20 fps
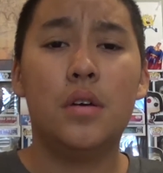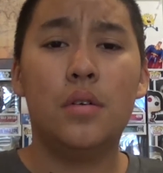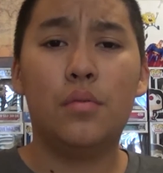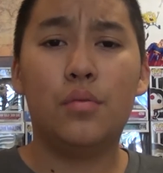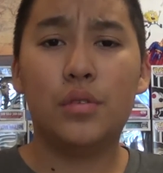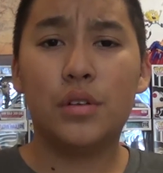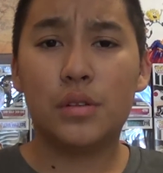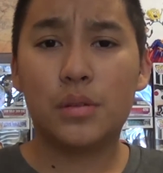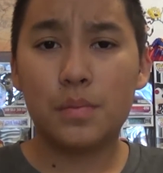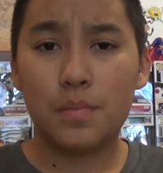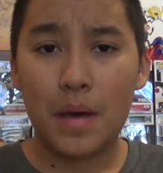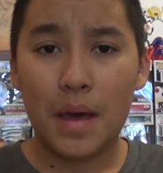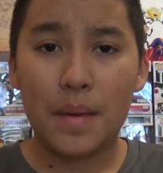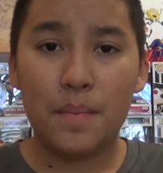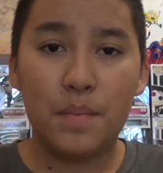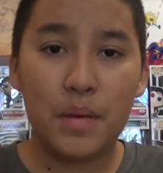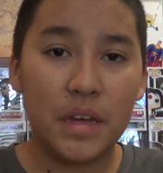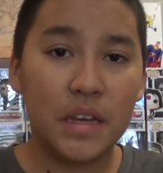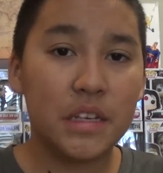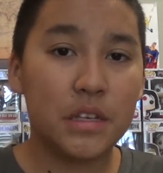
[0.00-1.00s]
was my
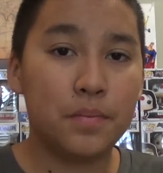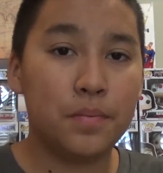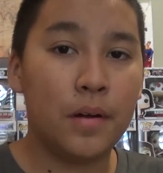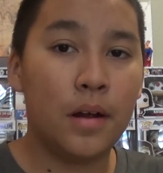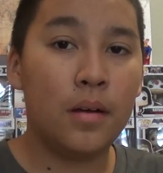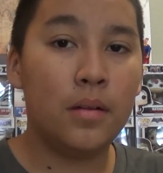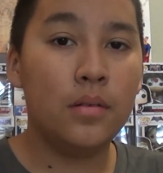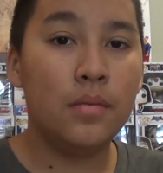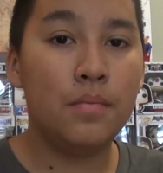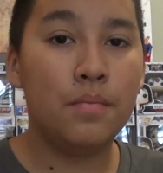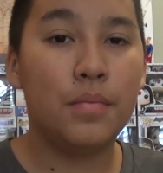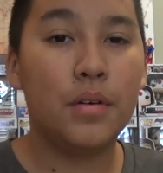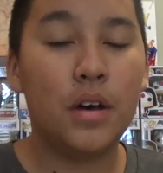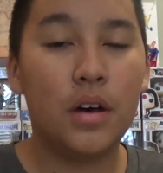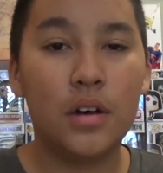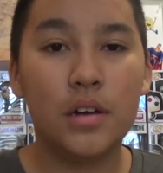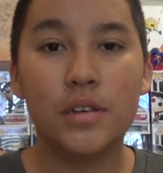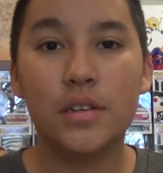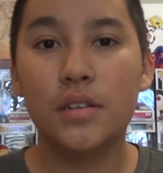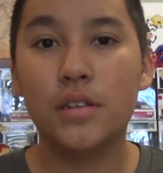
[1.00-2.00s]
biggest problem, but
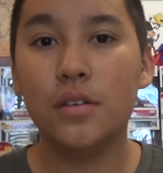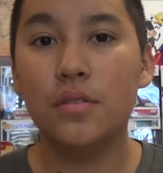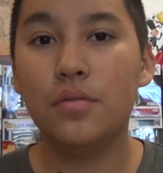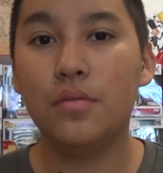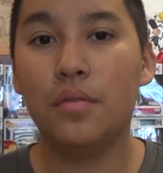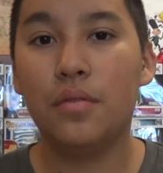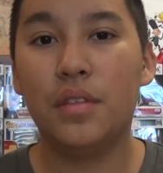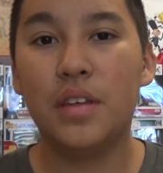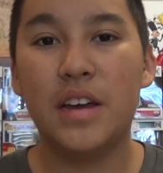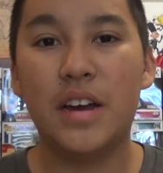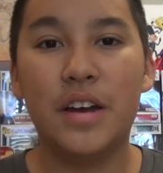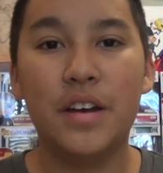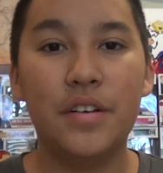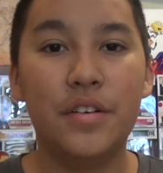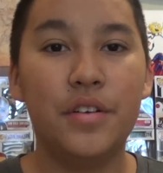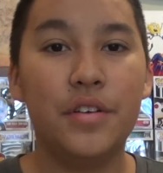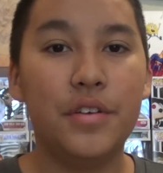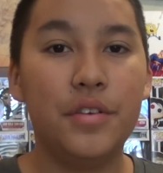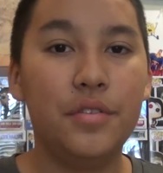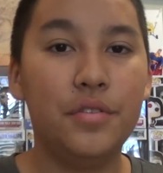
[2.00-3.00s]
also the
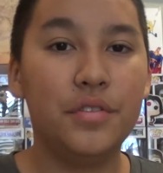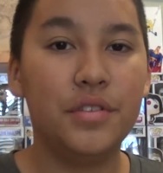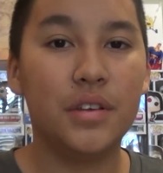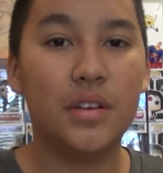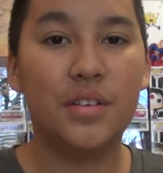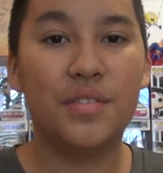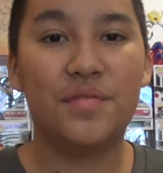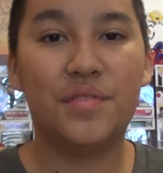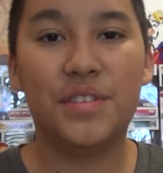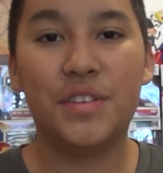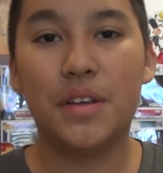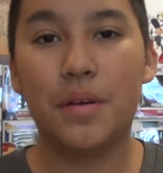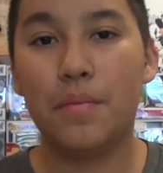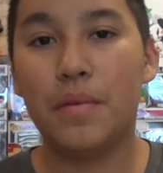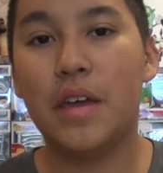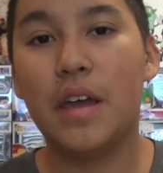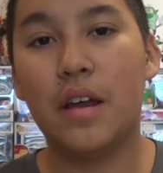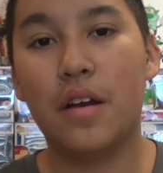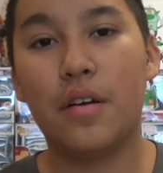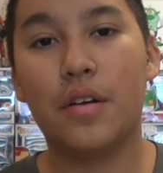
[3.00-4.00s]
underuse of some
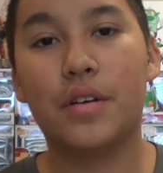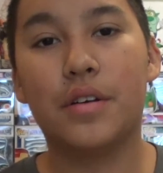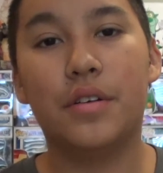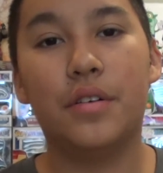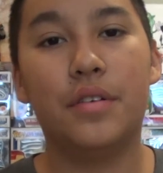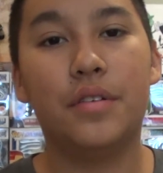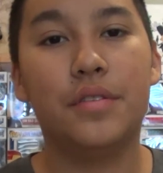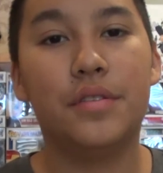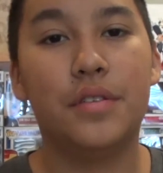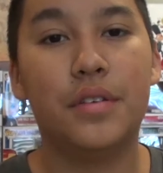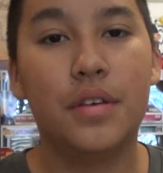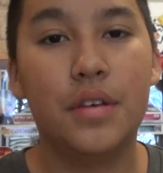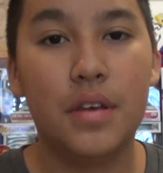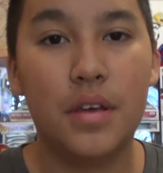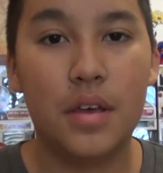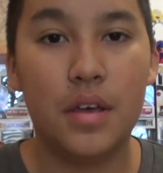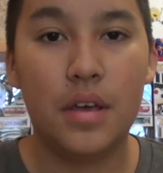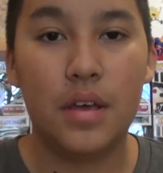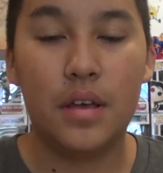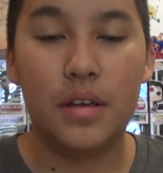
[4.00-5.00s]
characters,
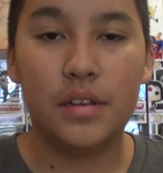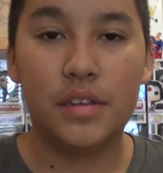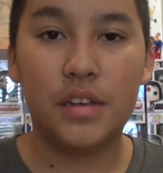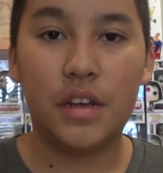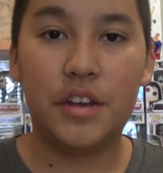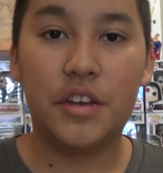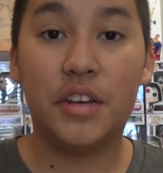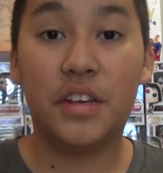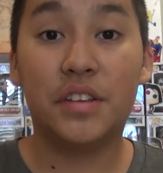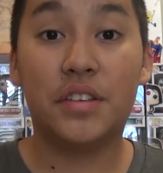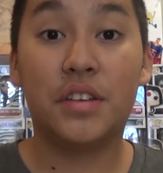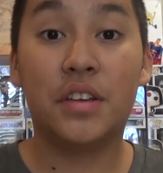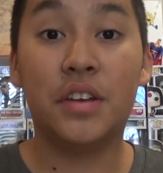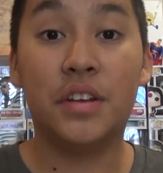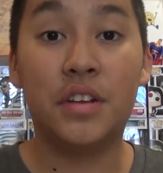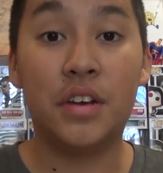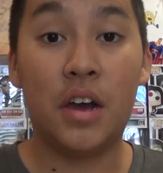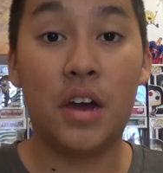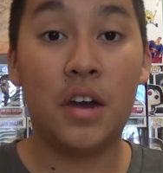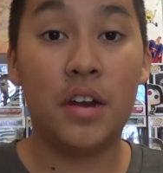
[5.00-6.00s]
such as
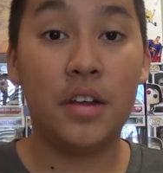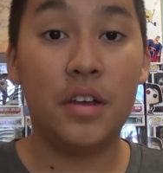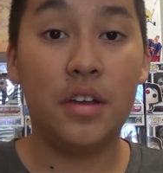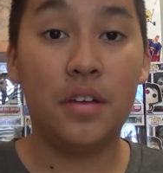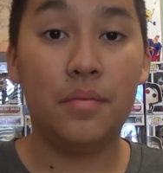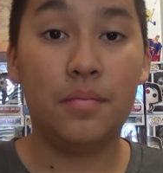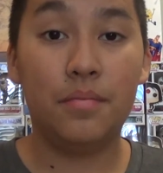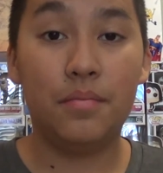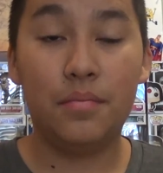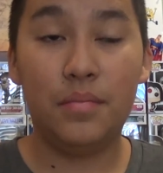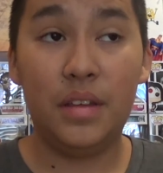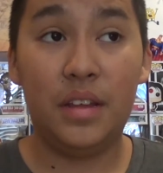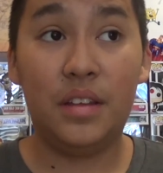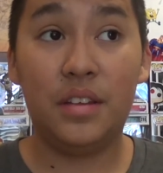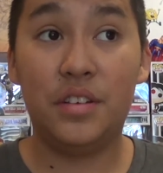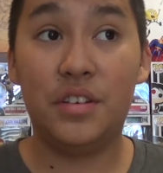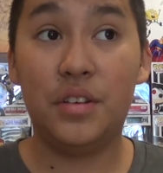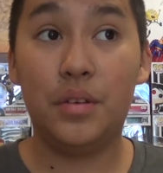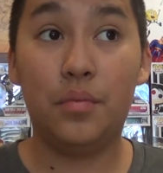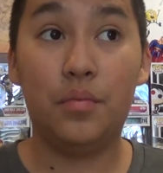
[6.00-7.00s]
Katana. I mean,
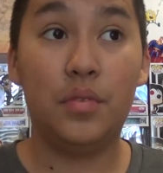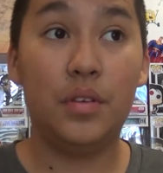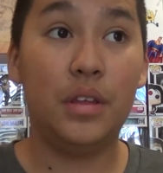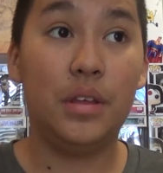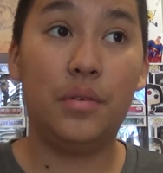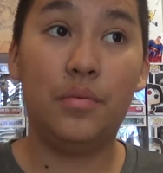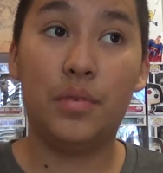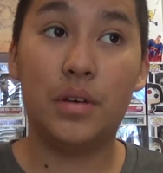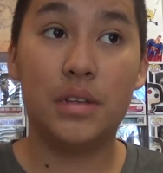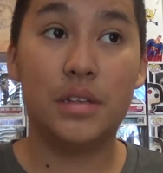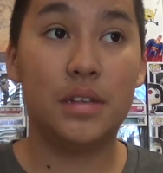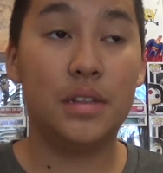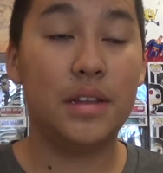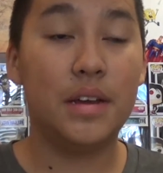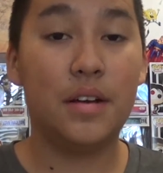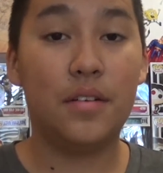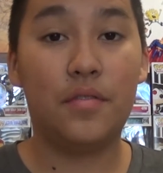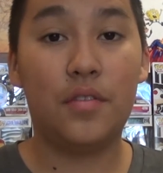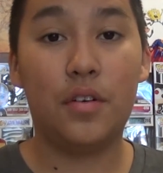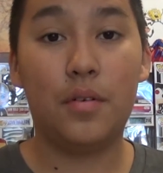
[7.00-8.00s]
she really wasn't
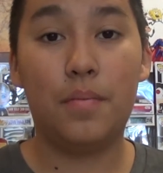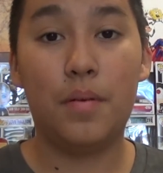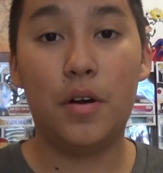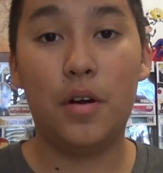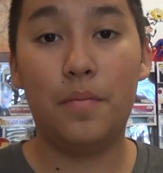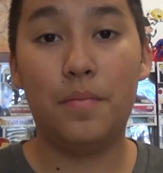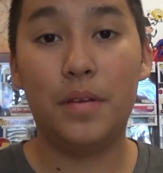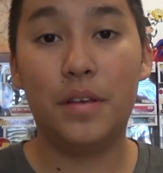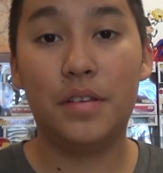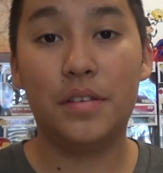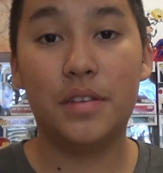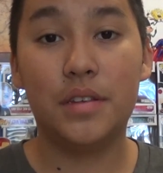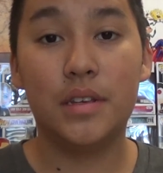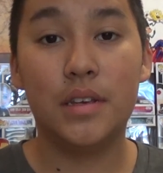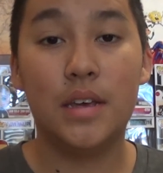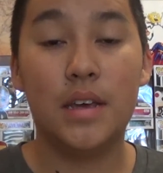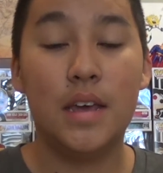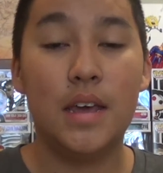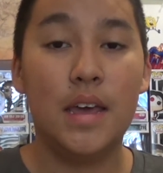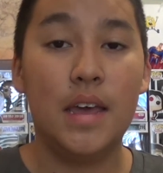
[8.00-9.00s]
there for a purpose.
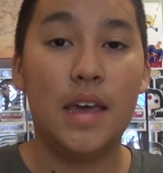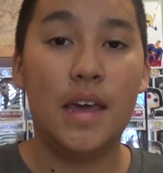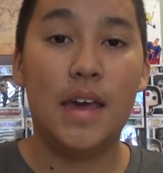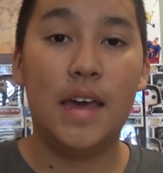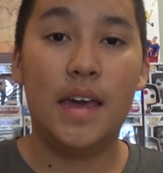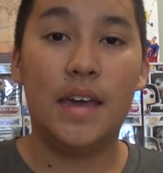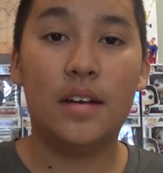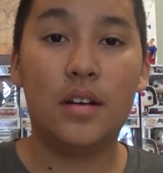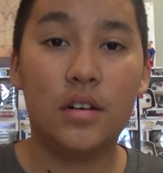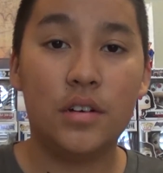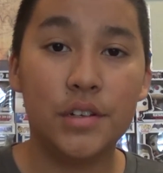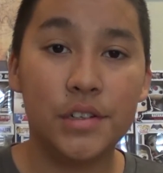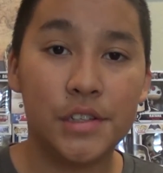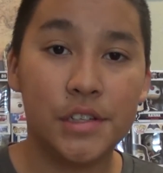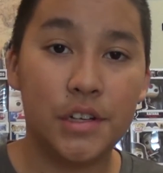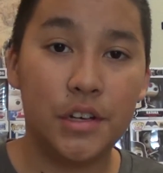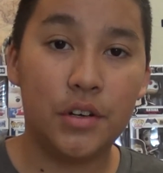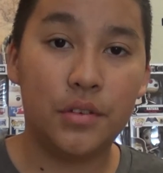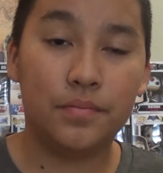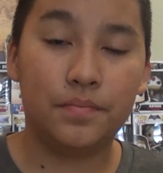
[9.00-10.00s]
And
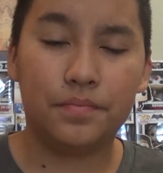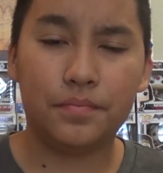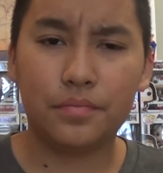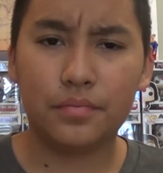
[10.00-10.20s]
also,